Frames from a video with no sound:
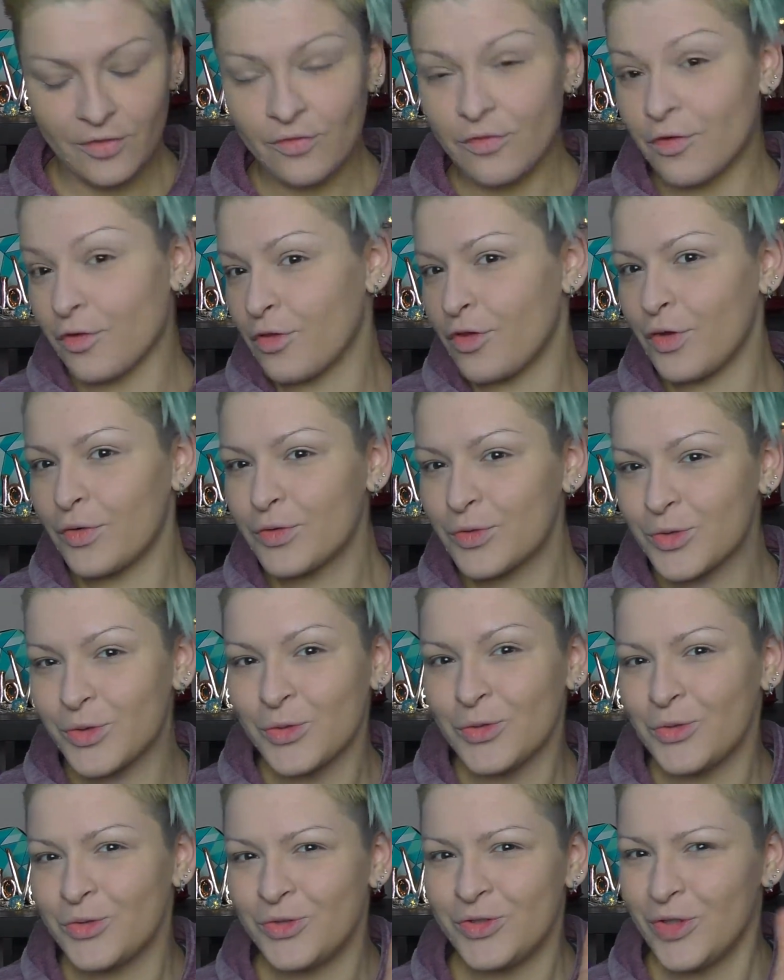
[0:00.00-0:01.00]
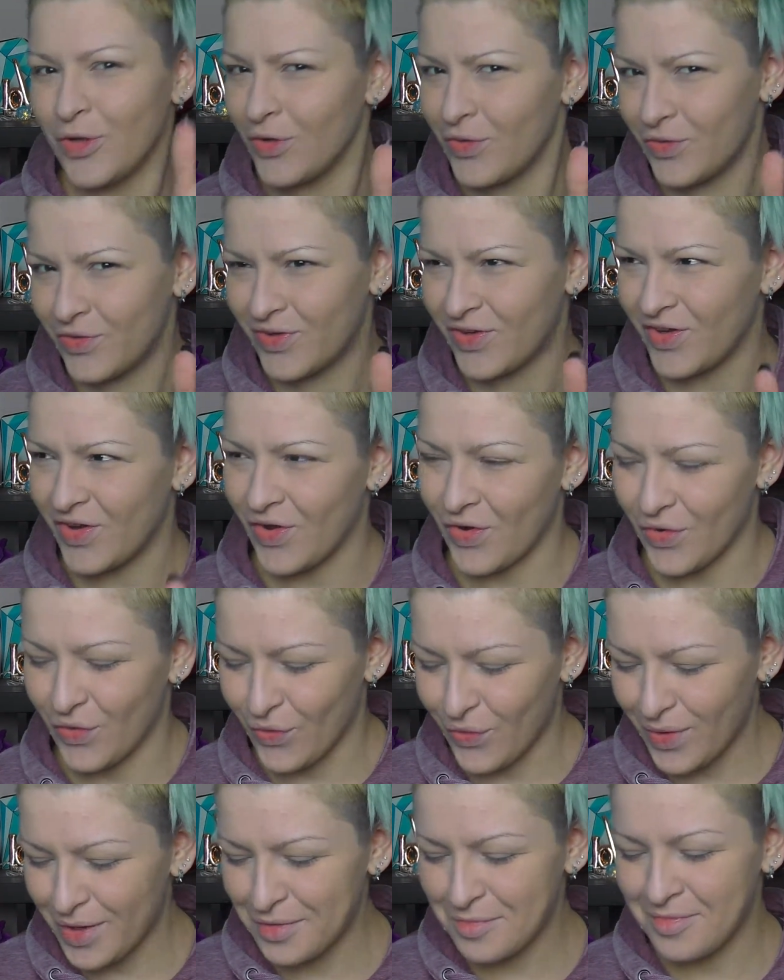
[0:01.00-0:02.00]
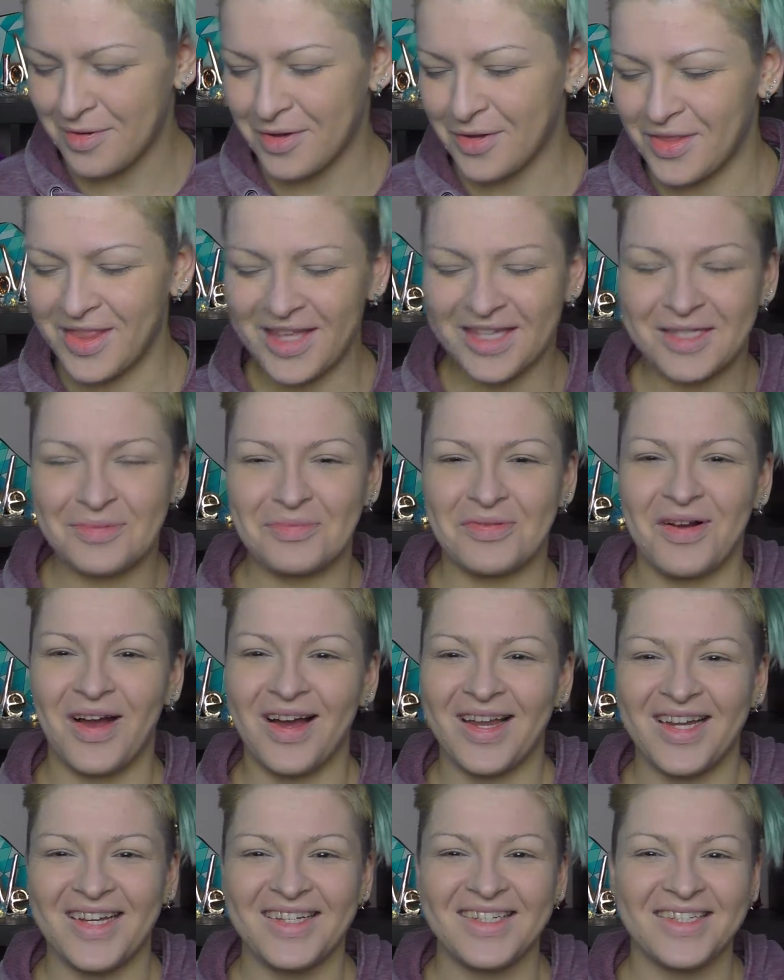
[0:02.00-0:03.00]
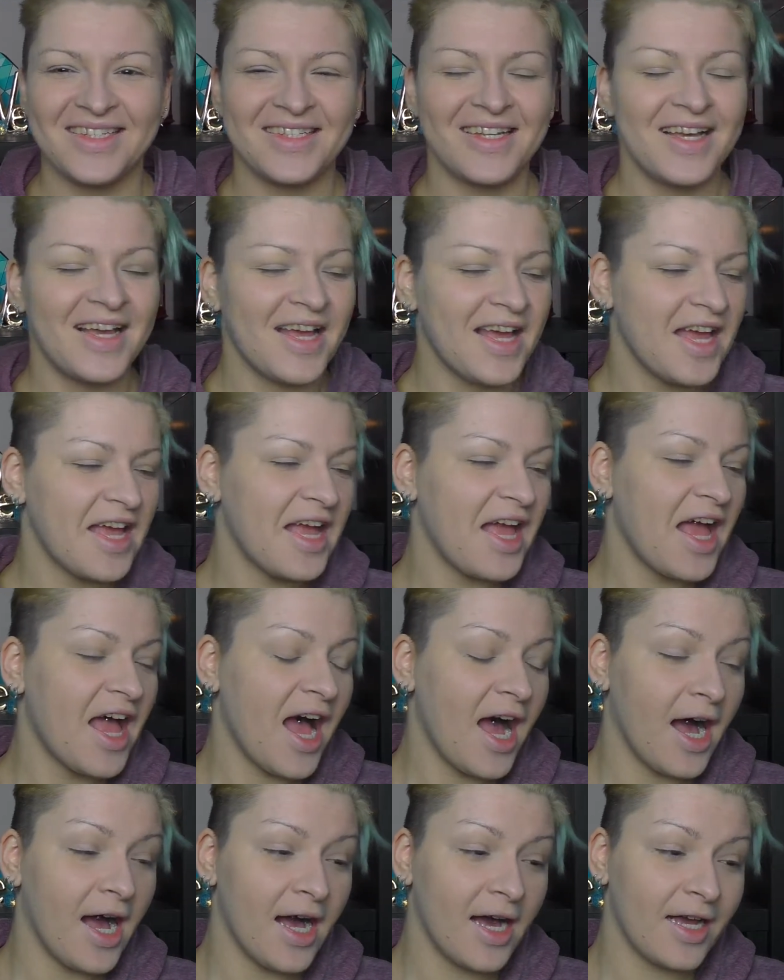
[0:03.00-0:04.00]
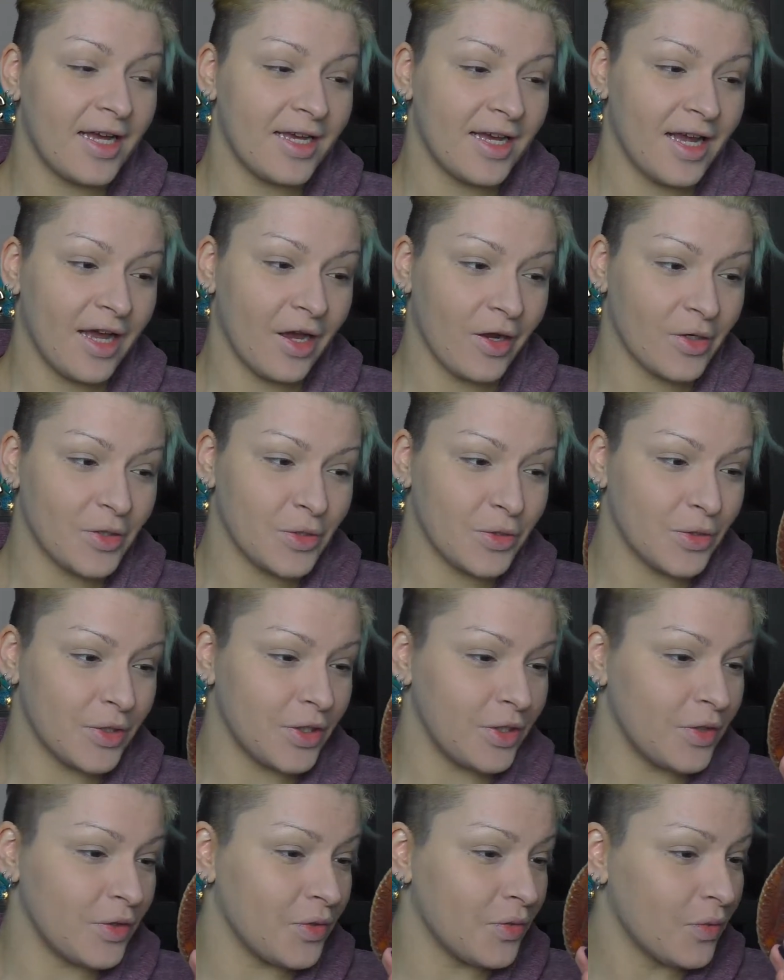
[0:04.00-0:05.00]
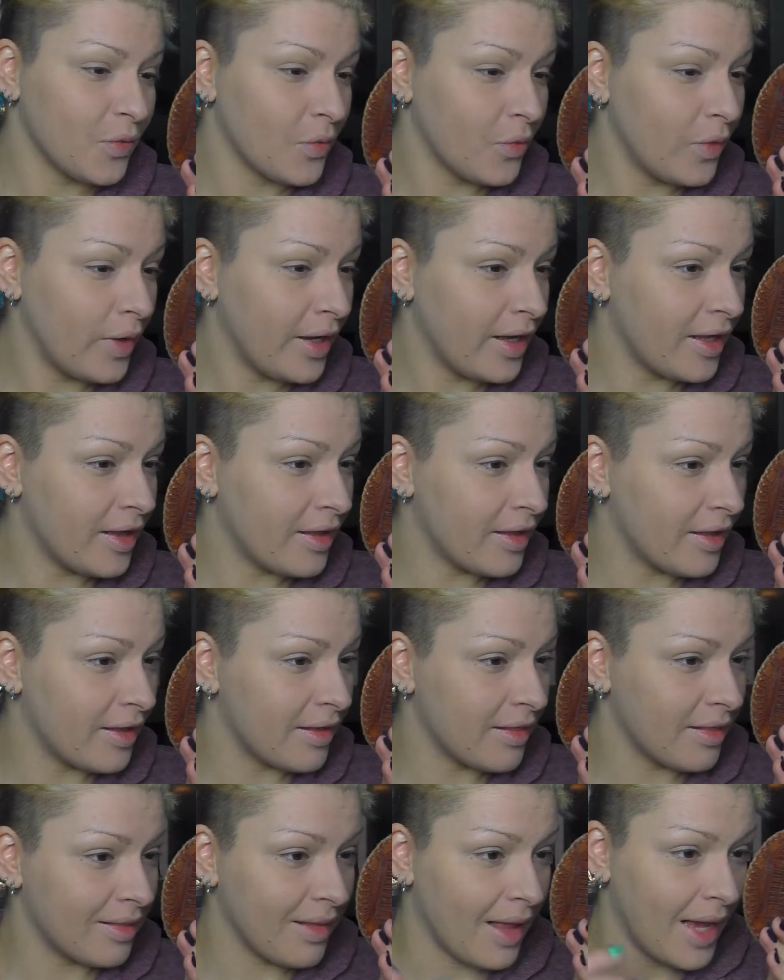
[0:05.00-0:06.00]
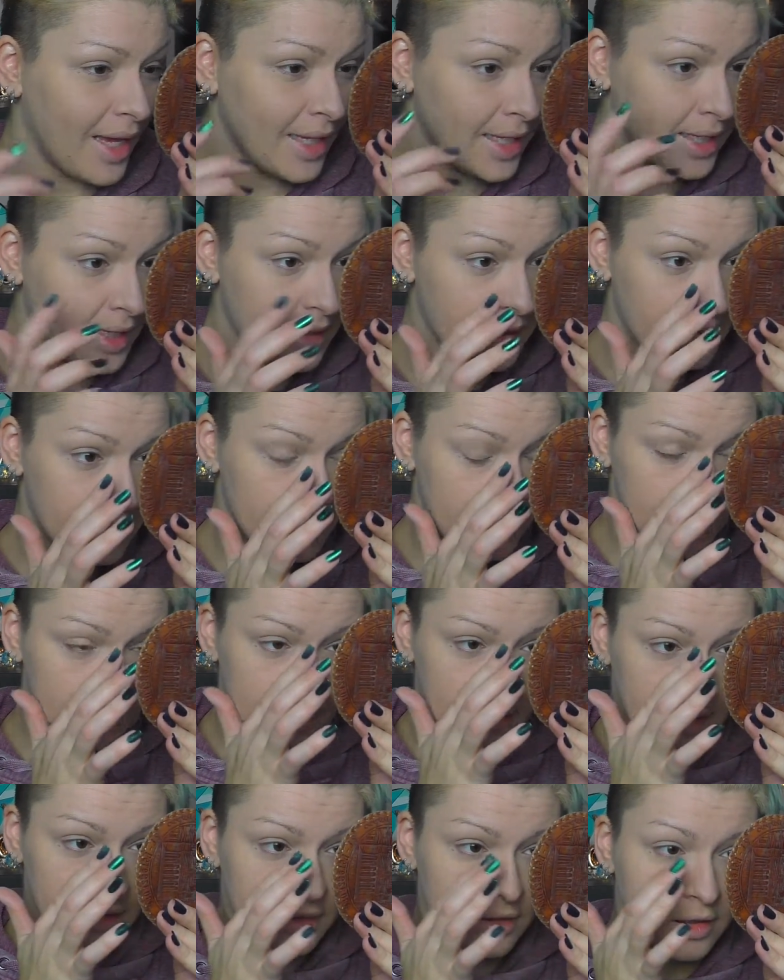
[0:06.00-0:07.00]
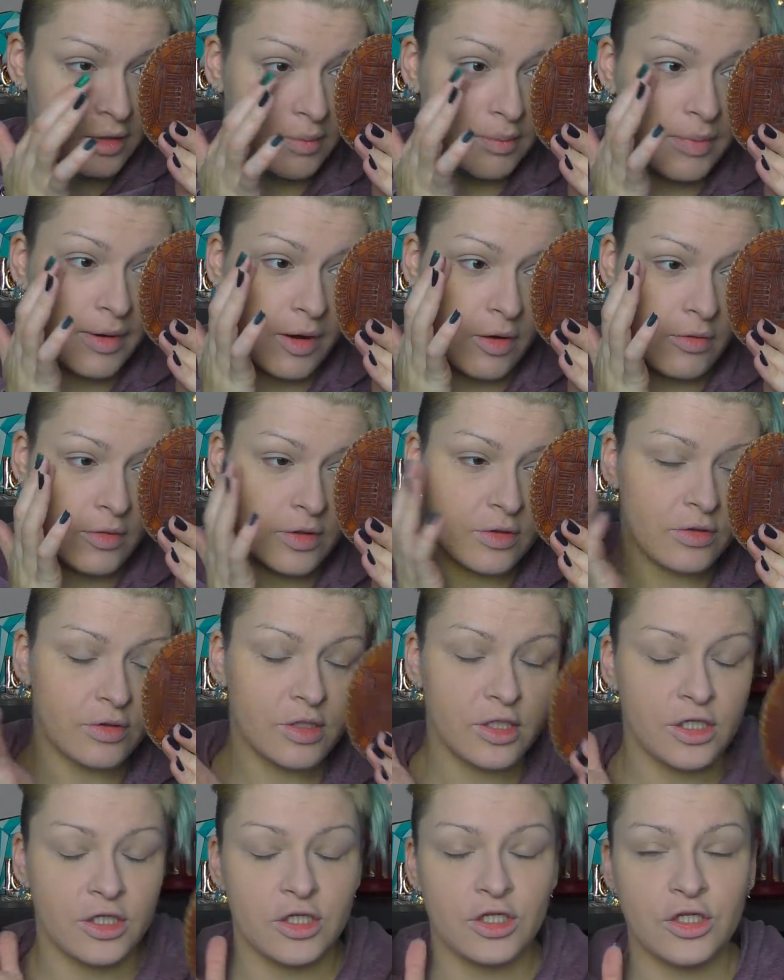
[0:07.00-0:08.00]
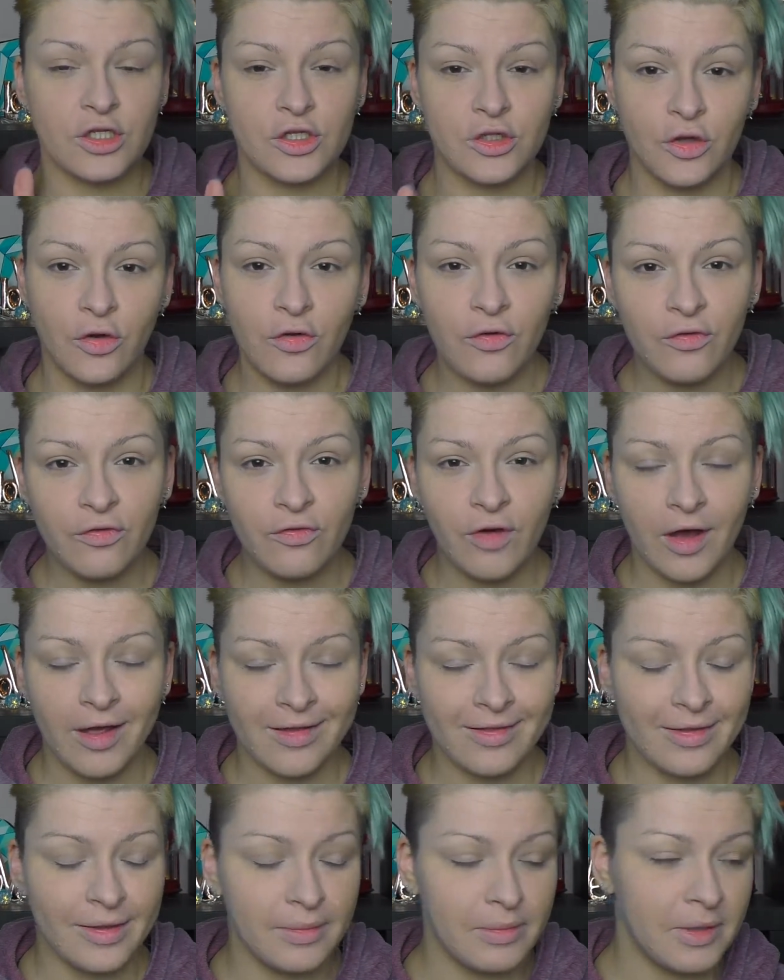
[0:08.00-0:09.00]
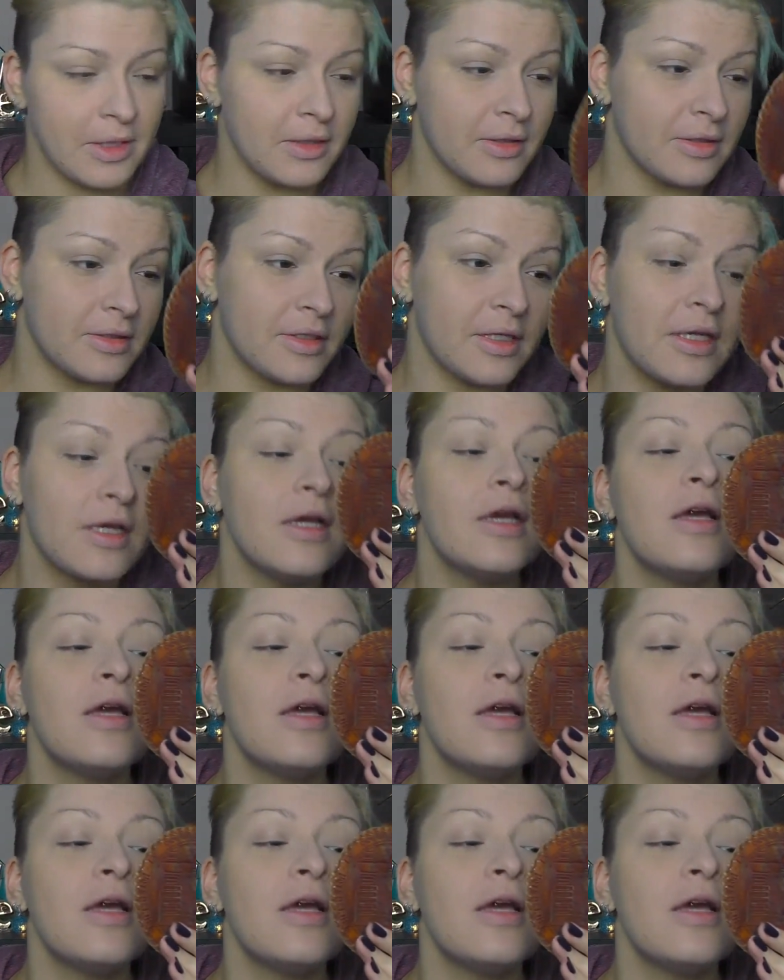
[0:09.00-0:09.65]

for those who don't know about this product, I actually really like it. The powder is so finely milled